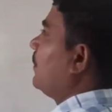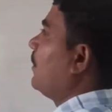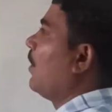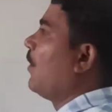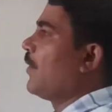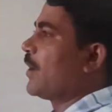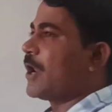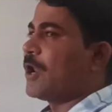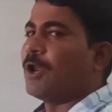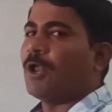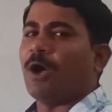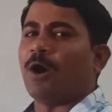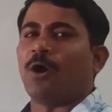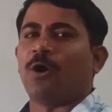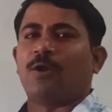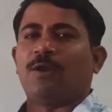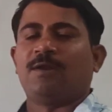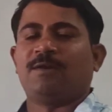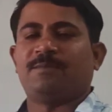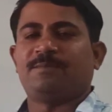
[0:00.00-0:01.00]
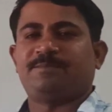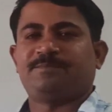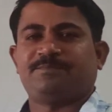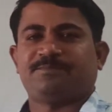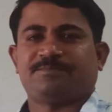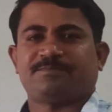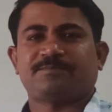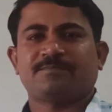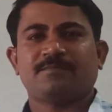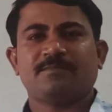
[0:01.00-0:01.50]
overall all.
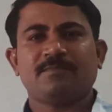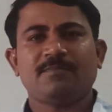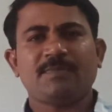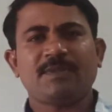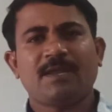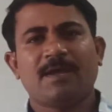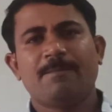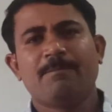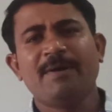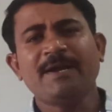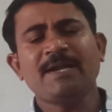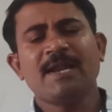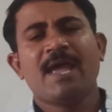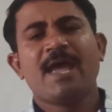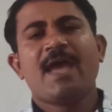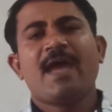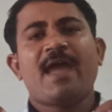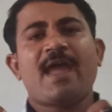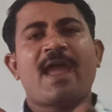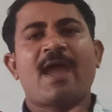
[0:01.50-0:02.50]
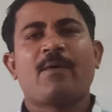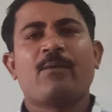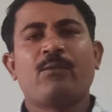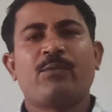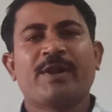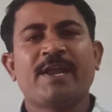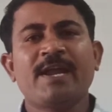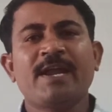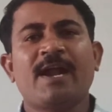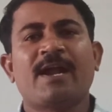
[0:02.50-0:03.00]
But
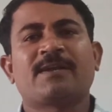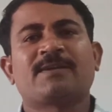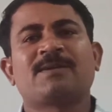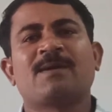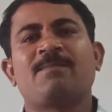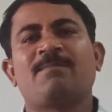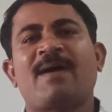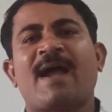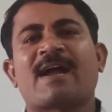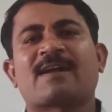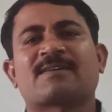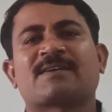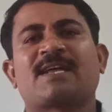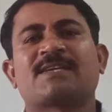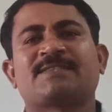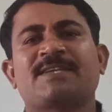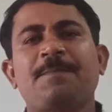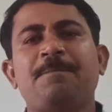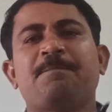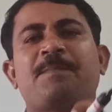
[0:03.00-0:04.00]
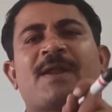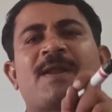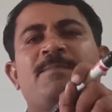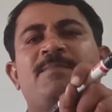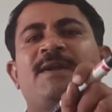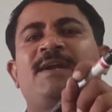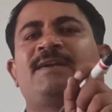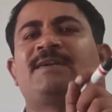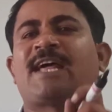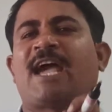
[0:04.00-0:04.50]
every atom acts as a
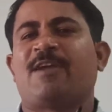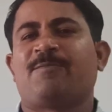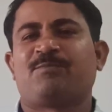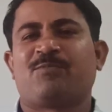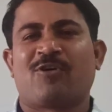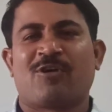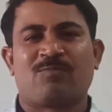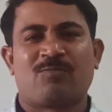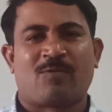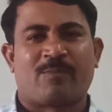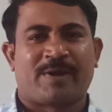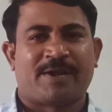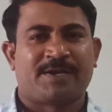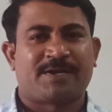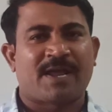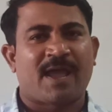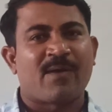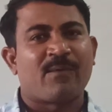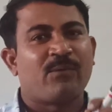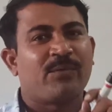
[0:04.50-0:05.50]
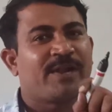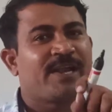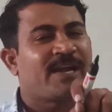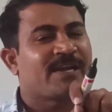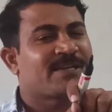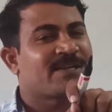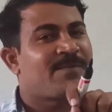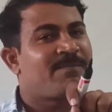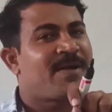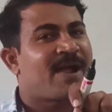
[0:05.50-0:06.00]
permanent dipole moment. Every
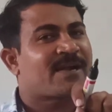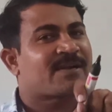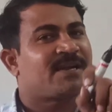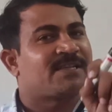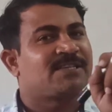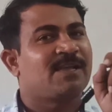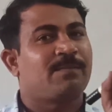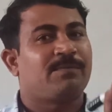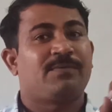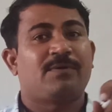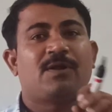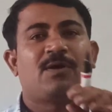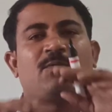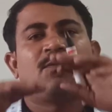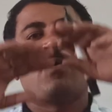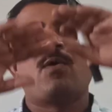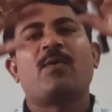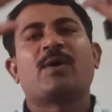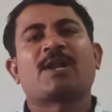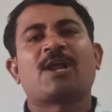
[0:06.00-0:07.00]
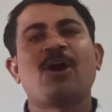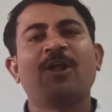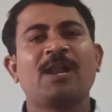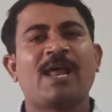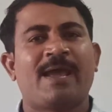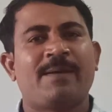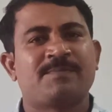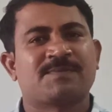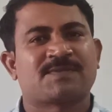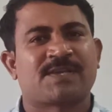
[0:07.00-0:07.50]
atom acts as a, overall
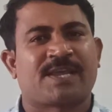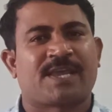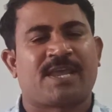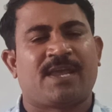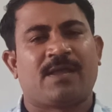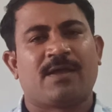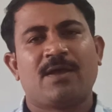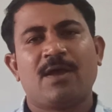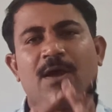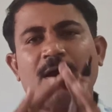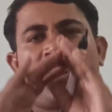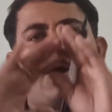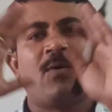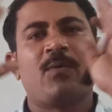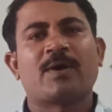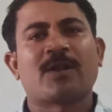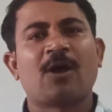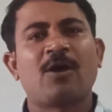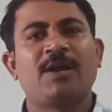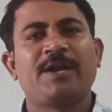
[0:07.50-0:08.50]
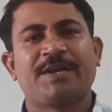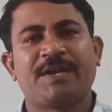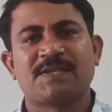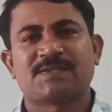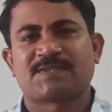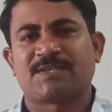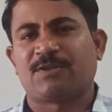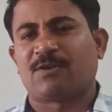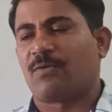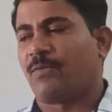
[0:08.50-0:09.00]
I am saying, overall it
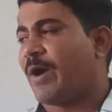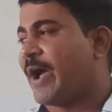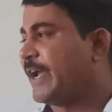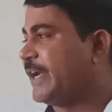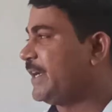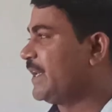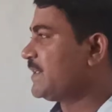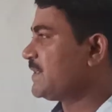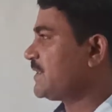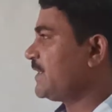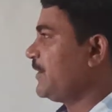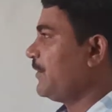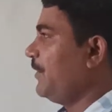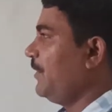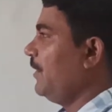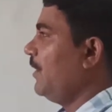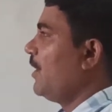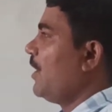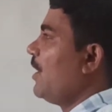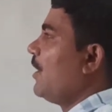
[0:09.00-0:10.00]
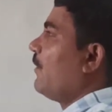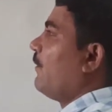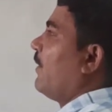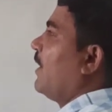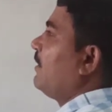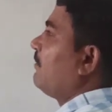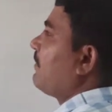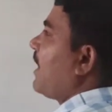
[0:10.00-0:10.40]
is 0. Why it is 0? One